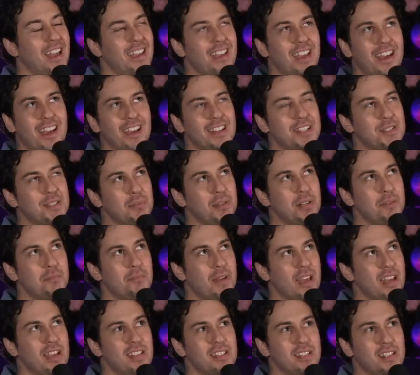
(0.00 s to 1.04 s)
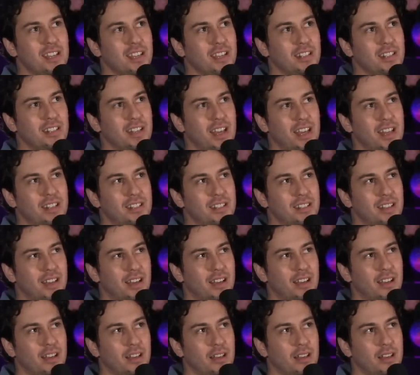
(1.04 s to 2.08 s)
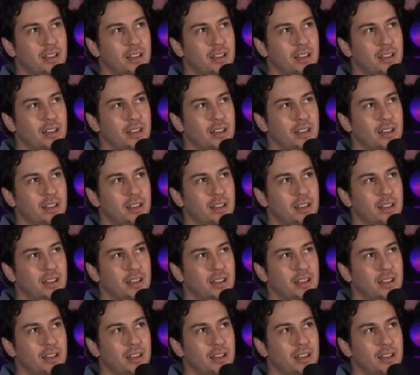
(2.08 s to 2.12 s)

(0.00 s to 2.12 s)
yeah, it's been amazing, and and. uh